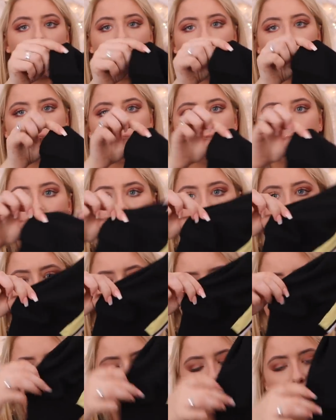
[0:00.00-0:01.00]
I love
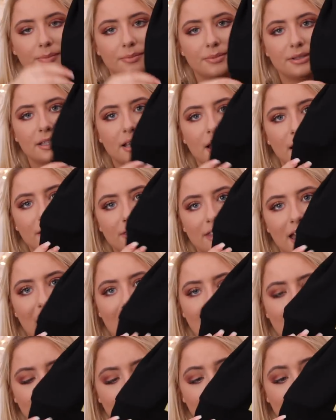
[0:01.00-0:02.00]
bottoms that
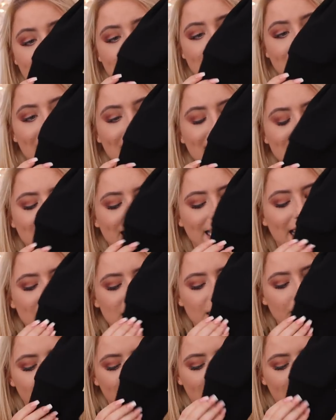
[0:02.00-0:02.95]
have this elasticated